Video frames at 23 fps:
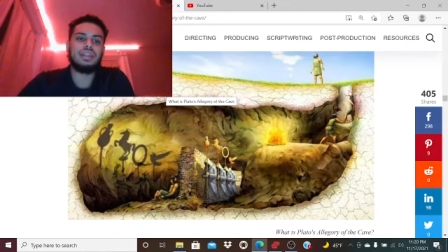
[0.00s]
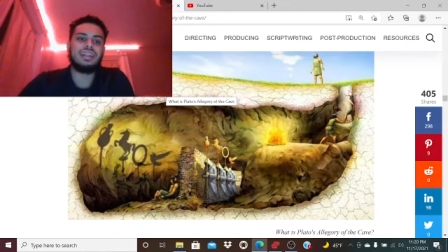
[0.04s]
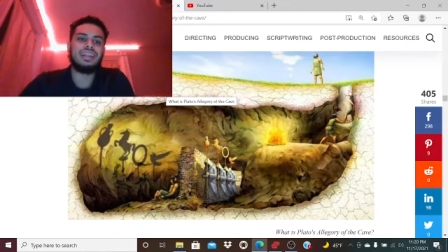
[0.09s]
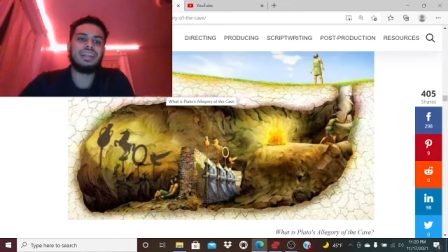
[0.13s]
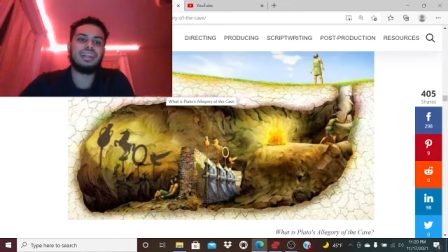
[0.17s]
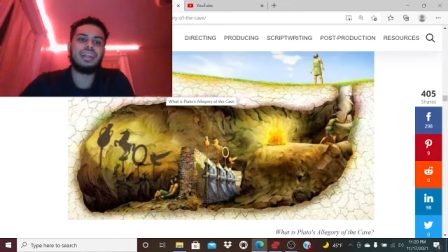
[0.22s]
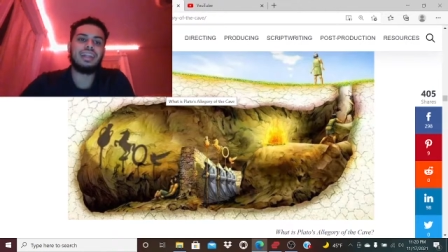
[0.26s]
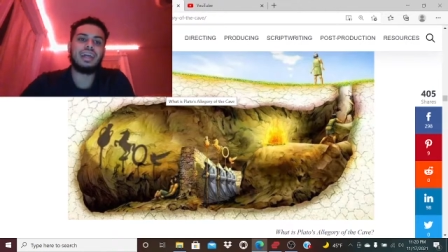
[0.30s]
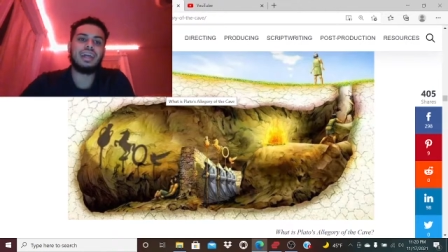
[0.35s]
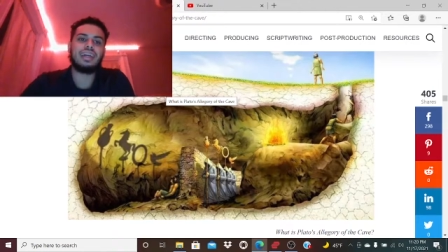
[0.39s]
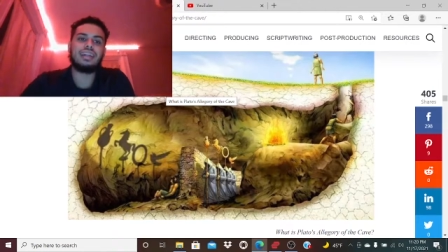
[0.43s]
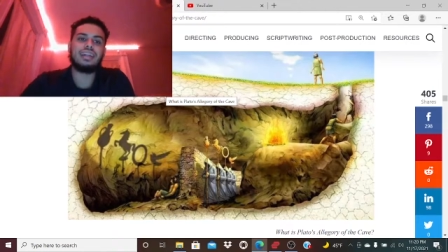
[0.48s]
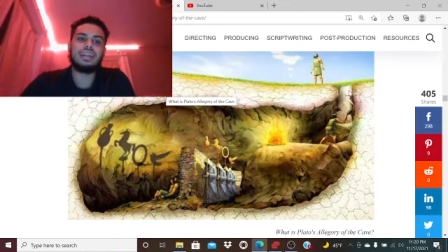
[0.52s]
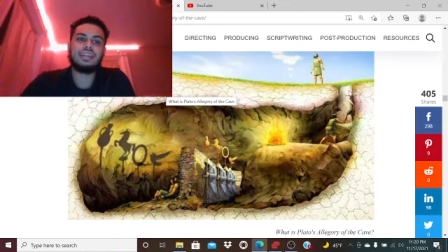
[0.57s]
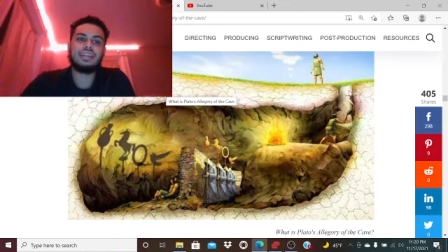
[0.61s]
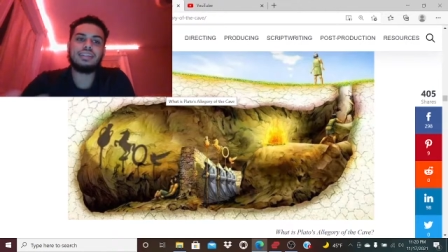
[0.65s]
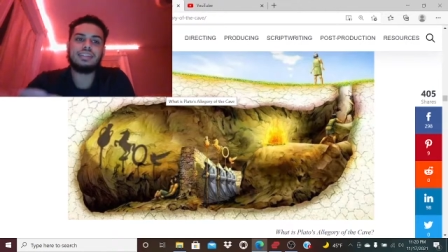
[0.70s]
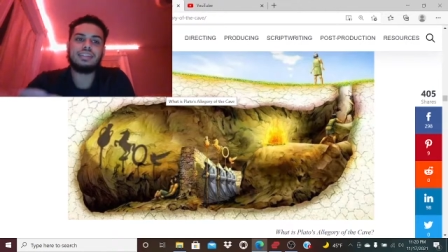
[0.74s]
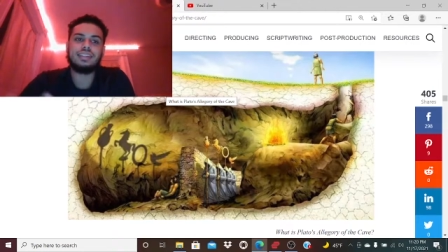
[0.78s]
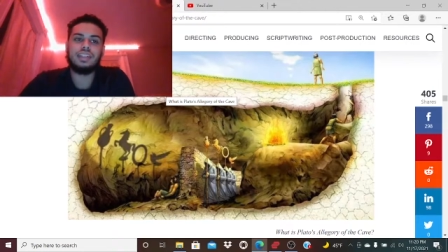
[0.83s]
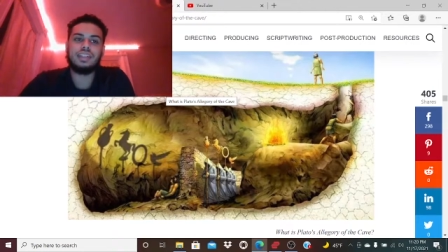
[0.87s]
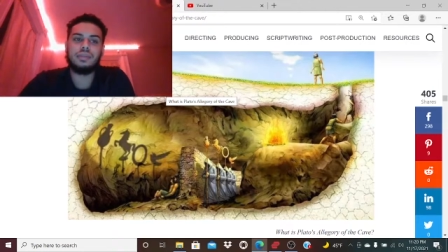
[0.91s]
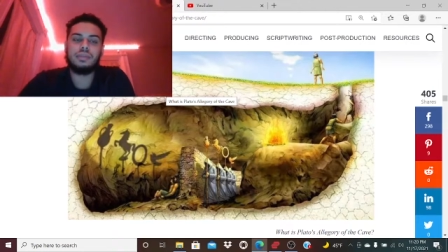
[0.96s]
the light that
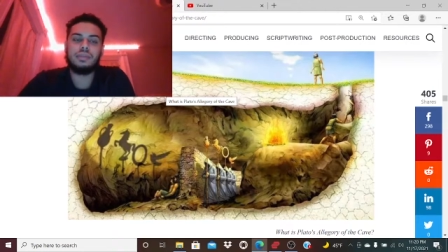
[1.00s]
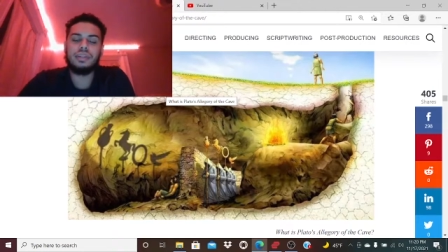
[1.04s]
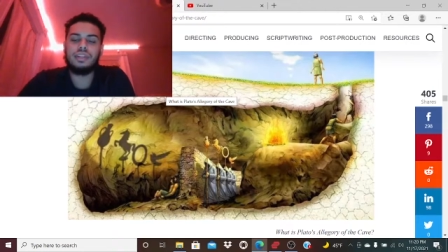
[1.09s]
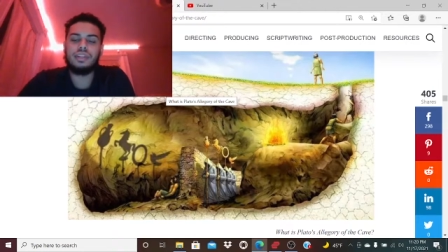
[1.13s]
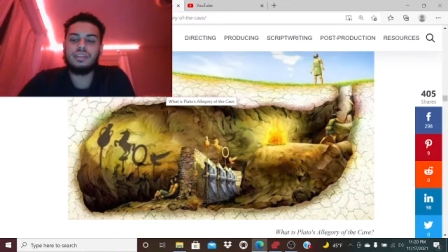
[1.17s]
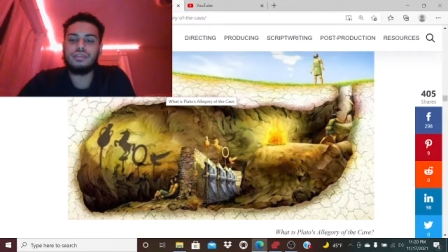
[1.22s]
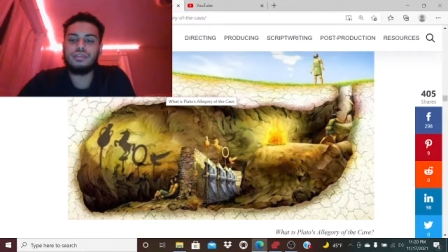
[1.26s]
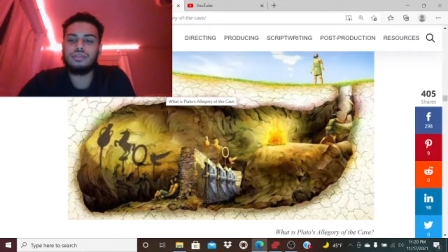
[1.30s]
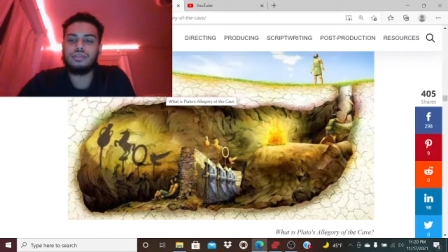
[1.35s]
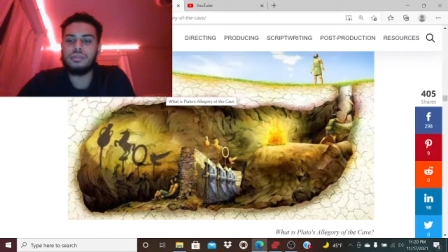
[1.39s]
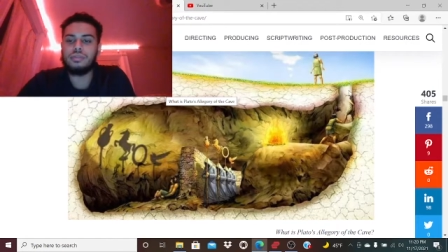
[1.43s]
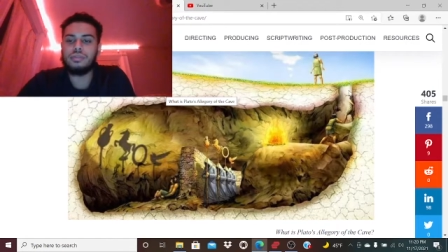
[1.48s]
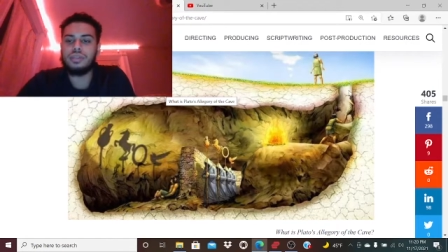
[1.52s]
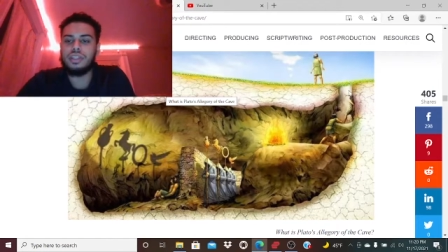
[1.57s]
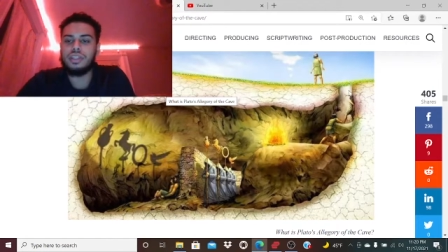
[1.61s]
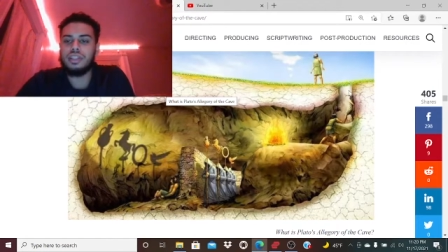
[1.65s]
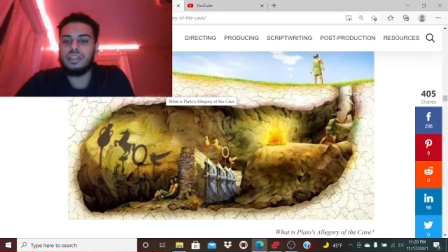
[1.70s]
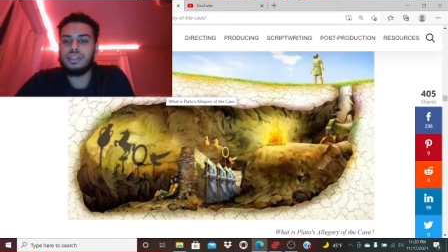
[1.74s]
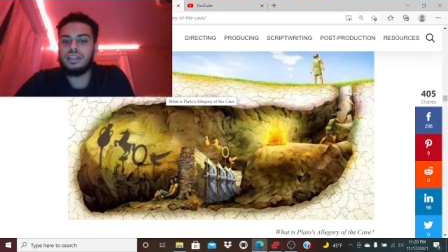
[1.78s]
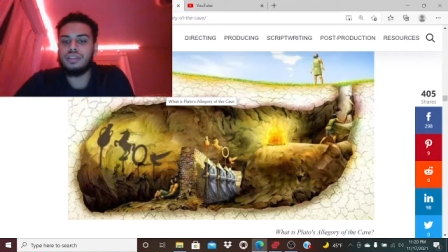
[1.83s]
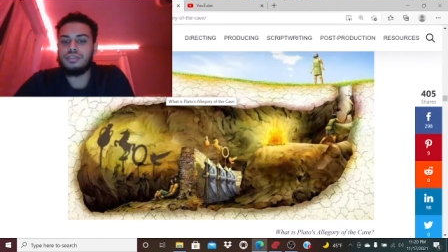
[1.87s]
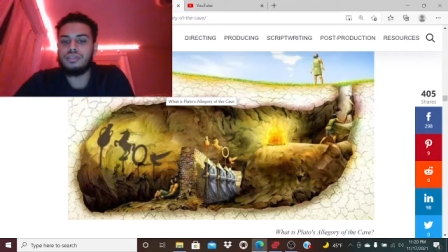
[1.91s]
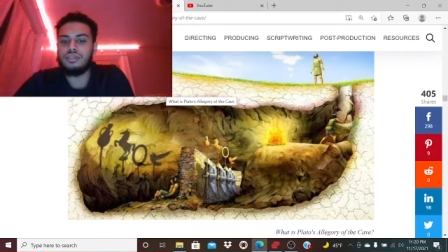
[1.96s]
is coming in from
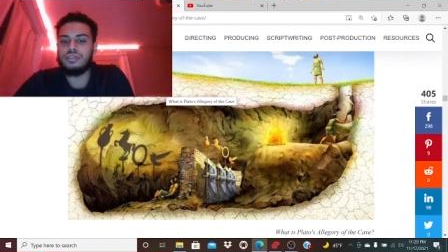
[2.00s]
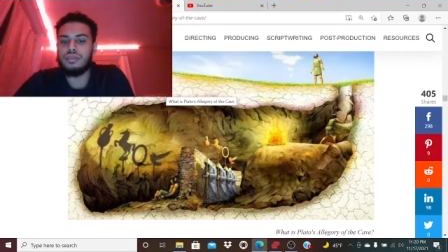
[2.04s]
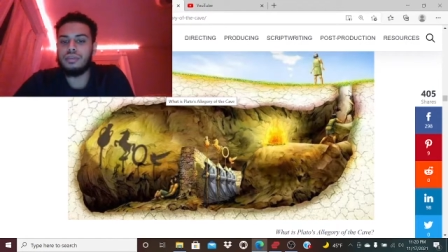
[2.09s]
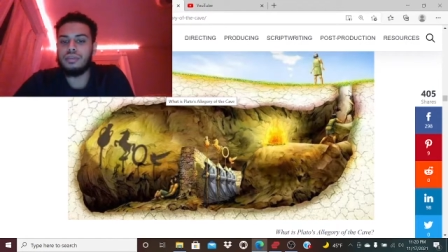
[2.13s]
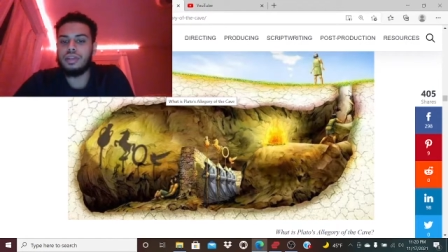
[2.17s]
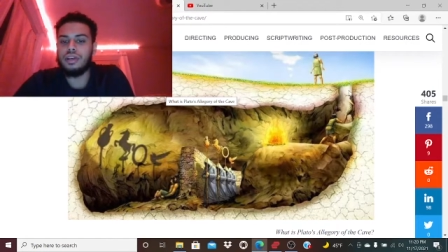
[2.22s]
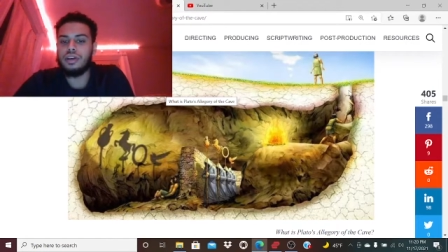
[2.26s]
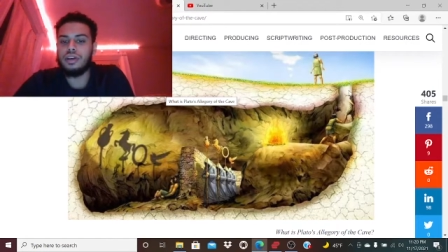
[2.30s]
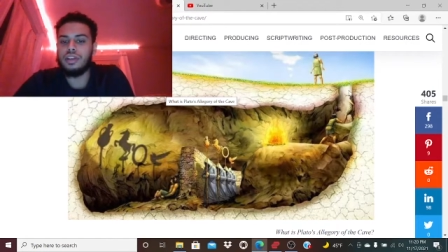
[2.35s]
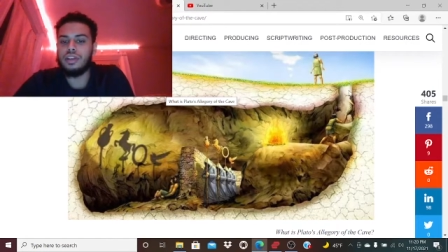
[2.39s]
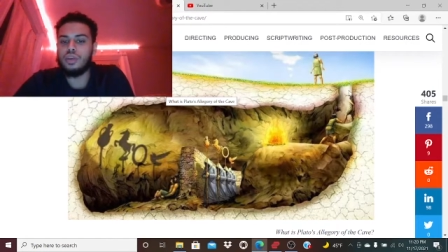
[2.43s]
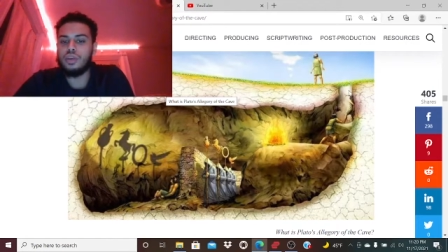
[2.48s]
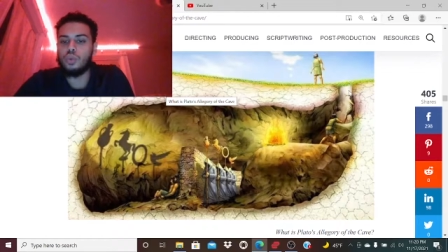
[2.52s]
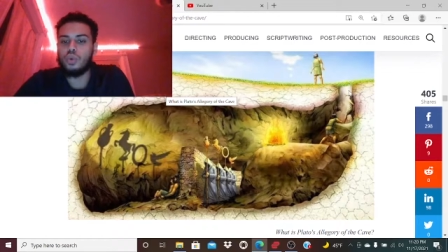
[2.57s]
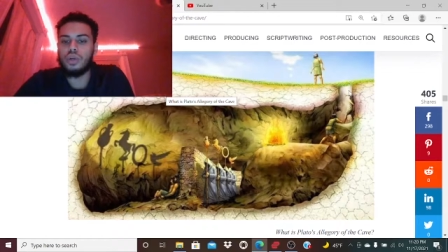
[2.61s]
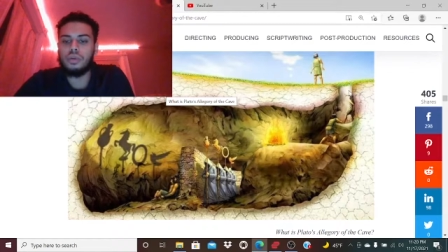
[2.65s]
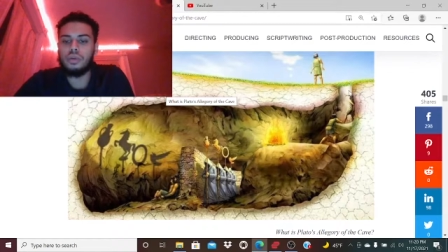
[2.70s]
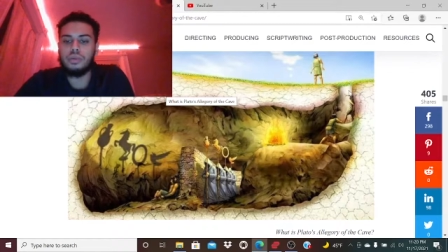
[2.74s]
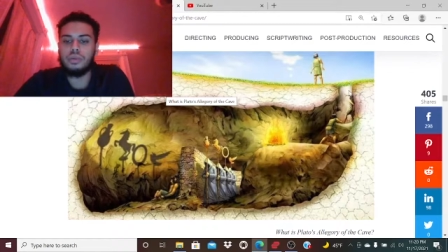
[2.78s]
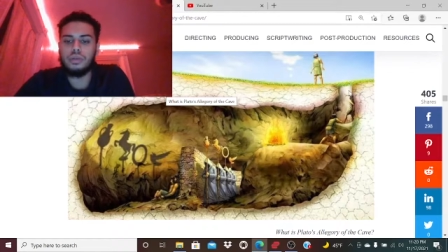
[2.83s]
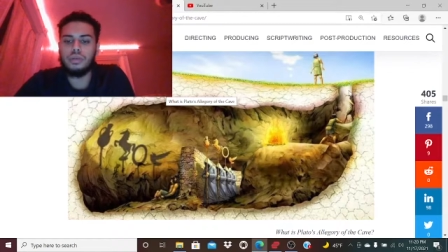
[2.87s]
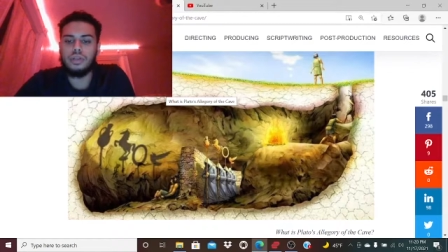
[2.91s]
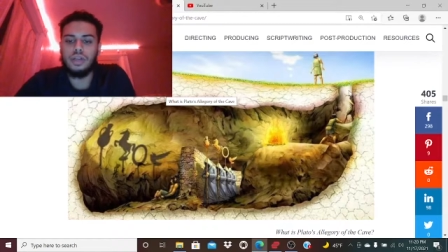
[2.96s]
the from the other
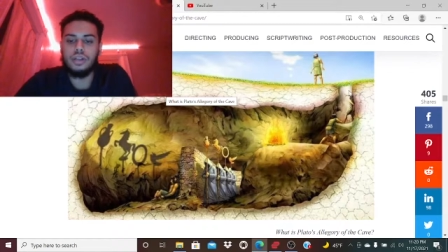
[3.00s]
realm